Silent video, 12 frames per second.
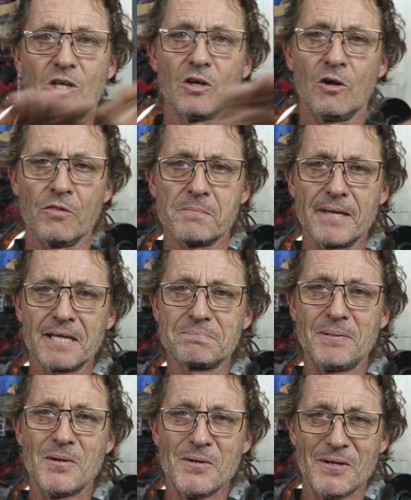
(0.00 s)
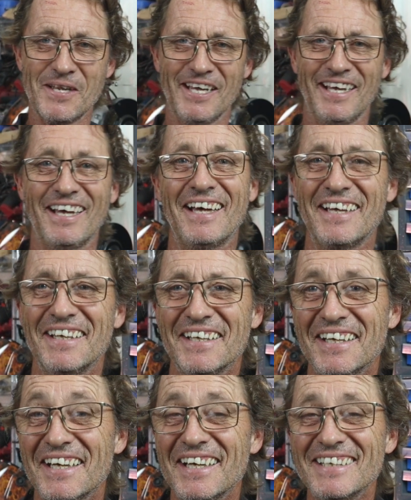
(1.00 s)
on the back burner.
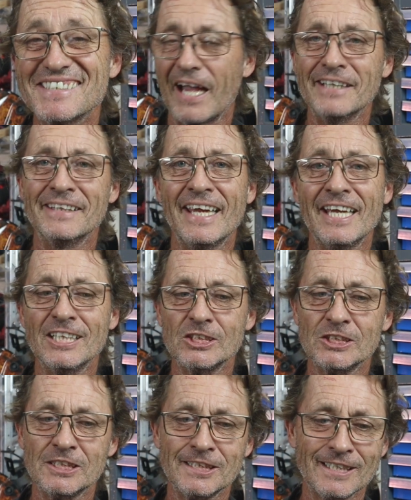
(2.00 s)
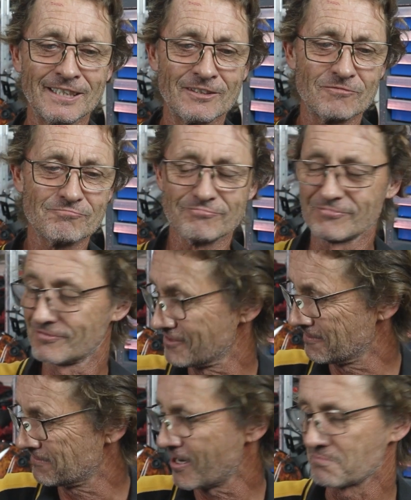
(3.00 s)
And then
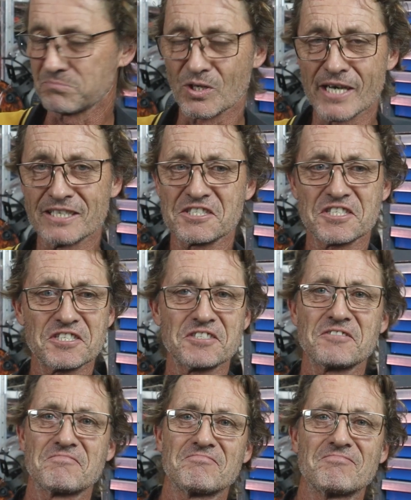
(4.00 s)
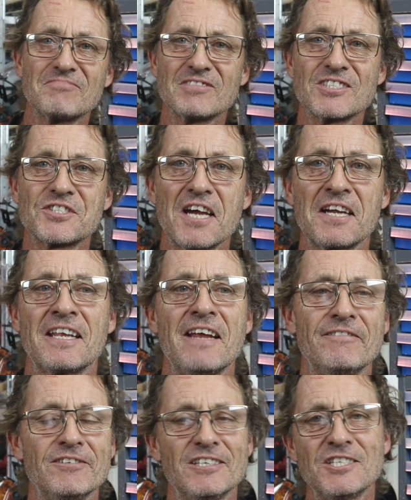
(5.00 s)
the front brakes started
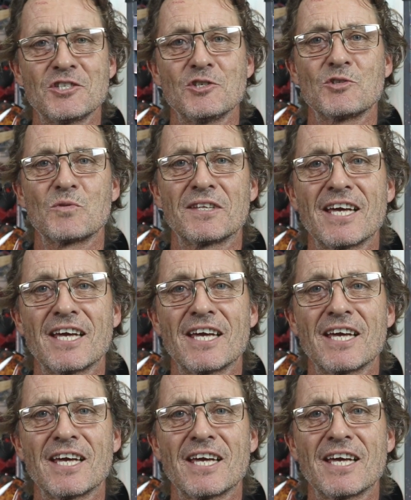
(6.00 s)
having issues with